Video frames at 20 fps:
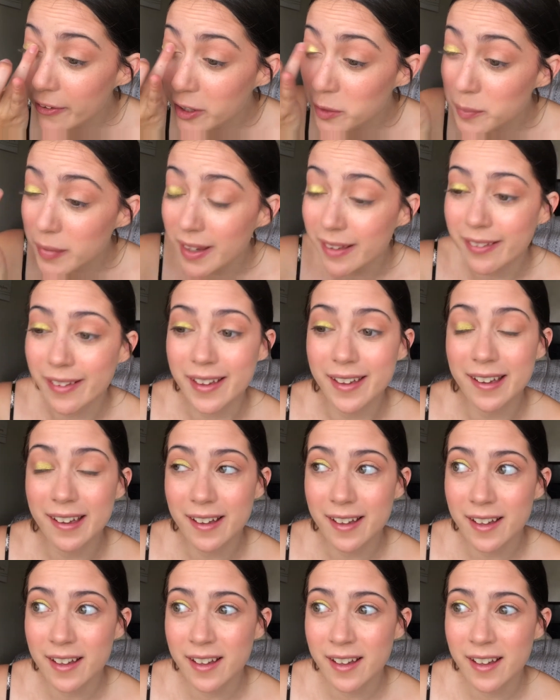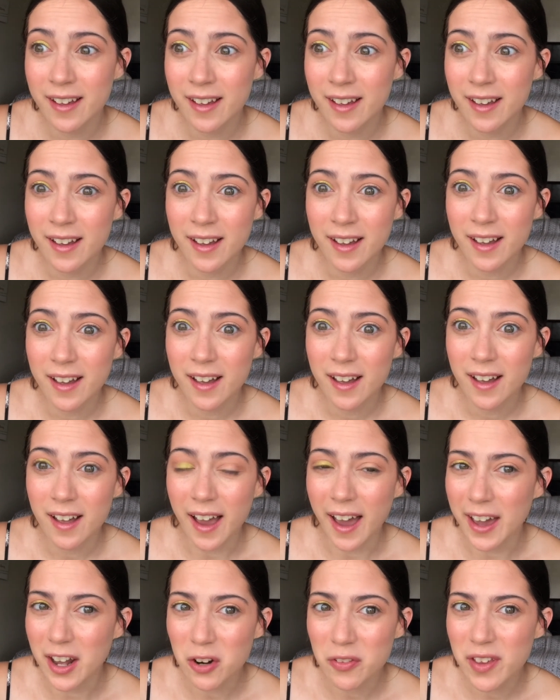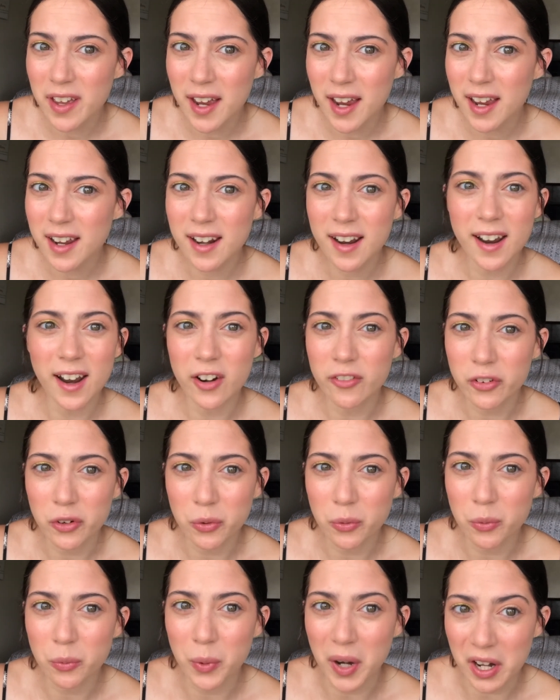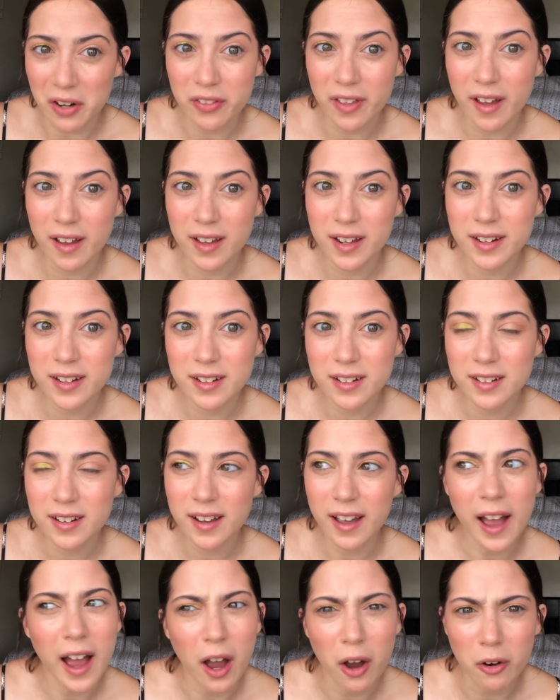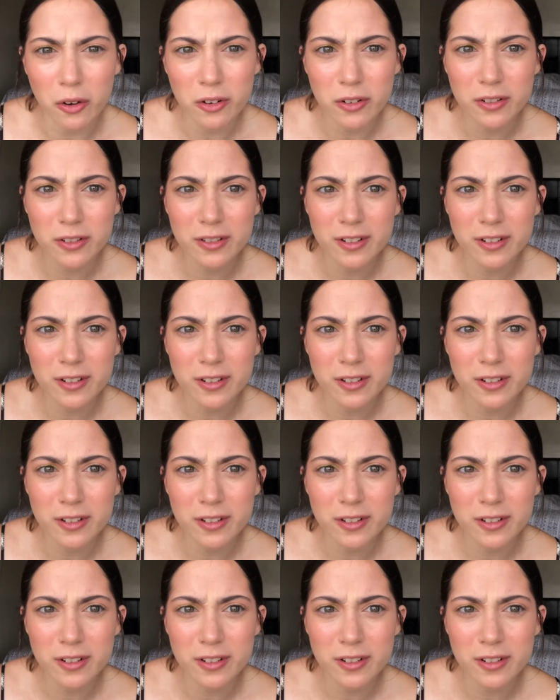and being like, I don't think I could ever wear that. How?